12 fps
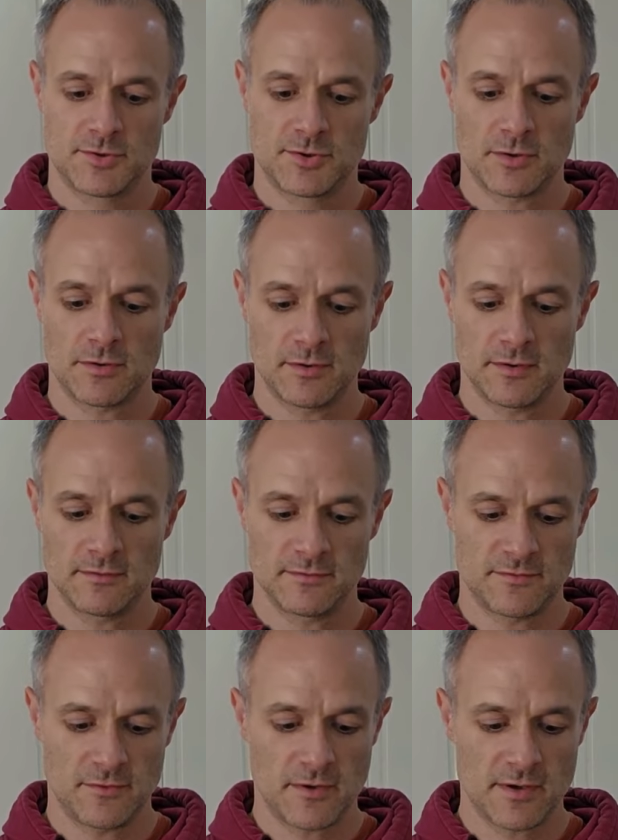
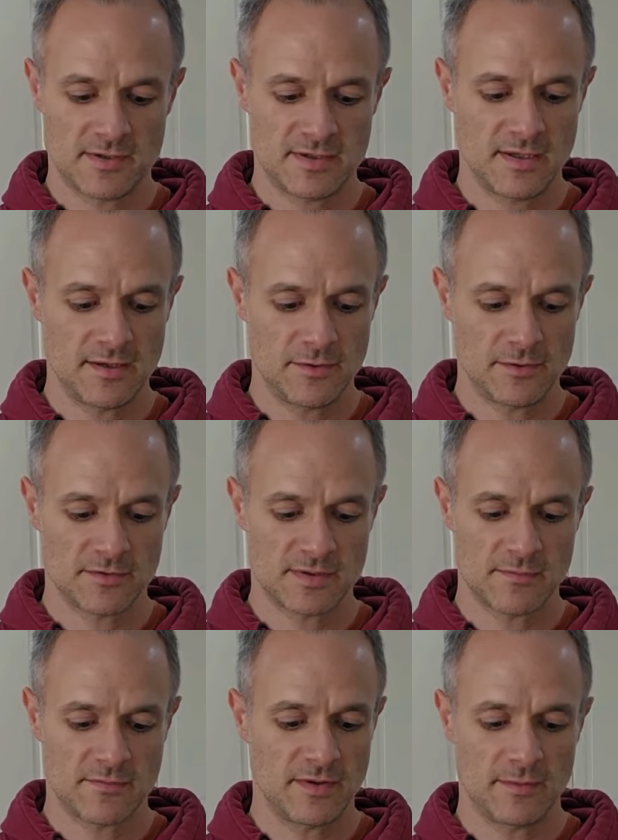chocolate variety and not
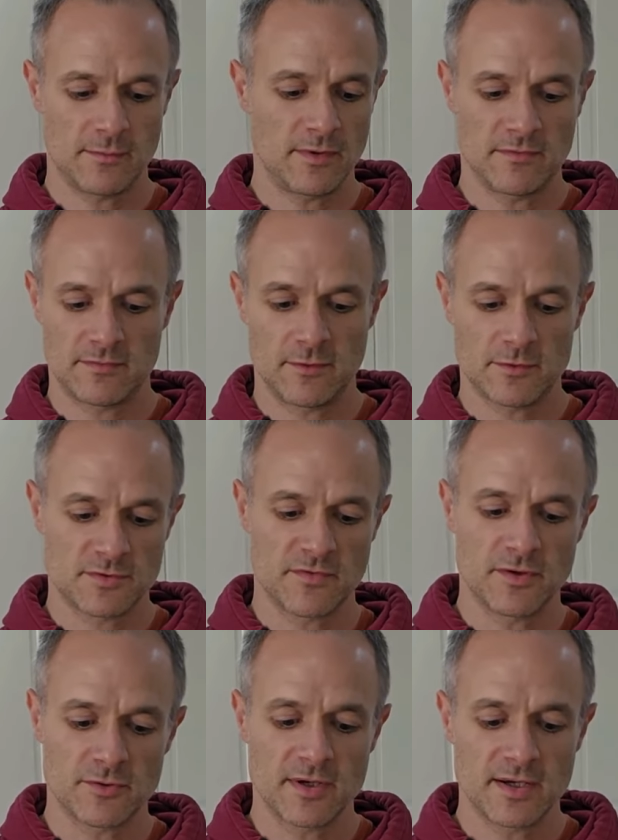something with lots of
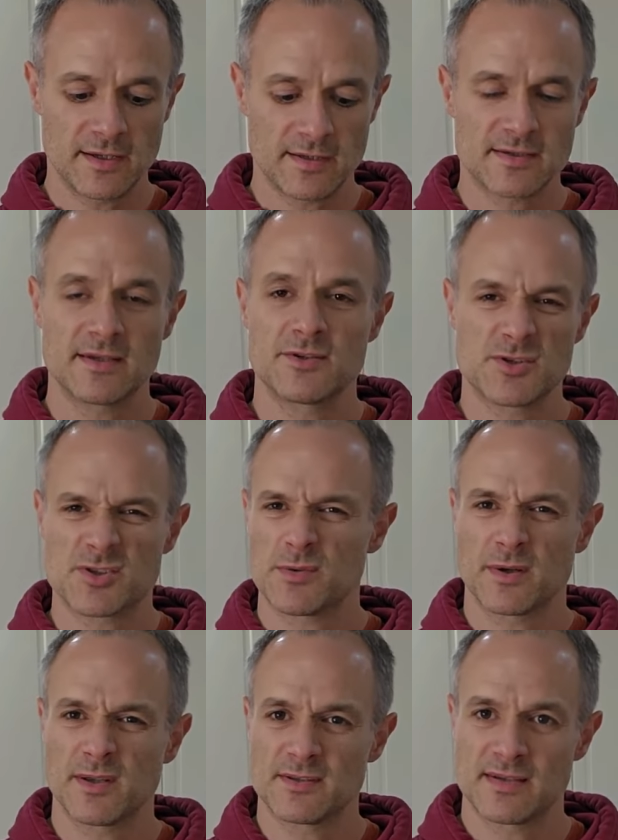ingredients in, just
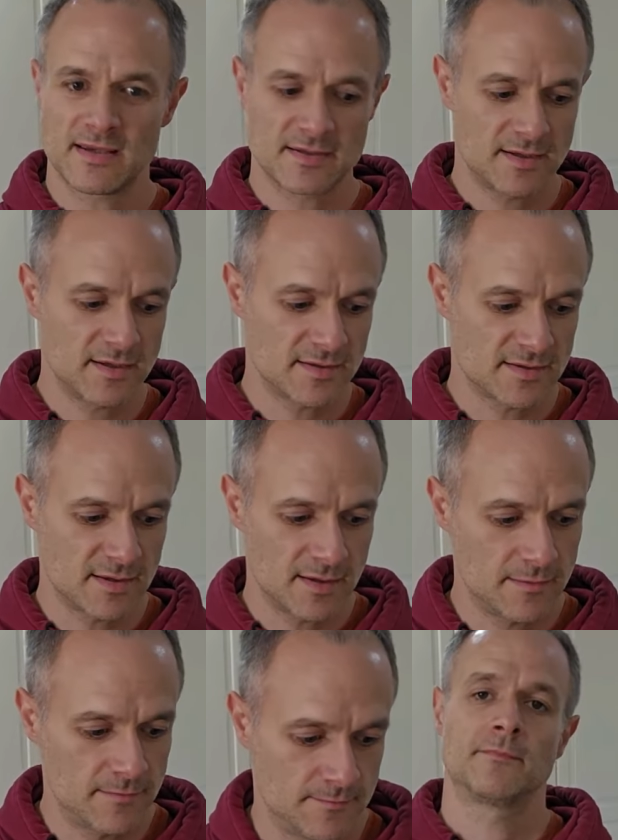so I can test it and
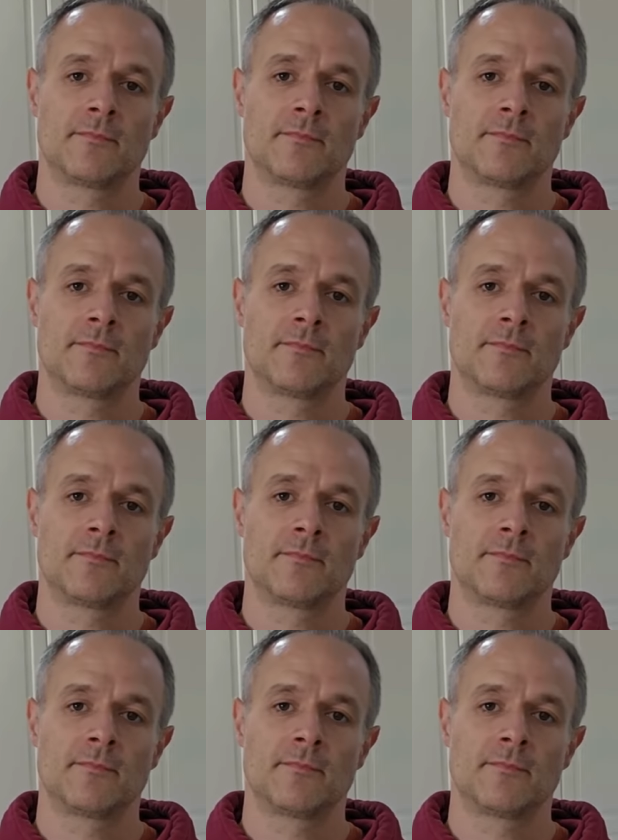see.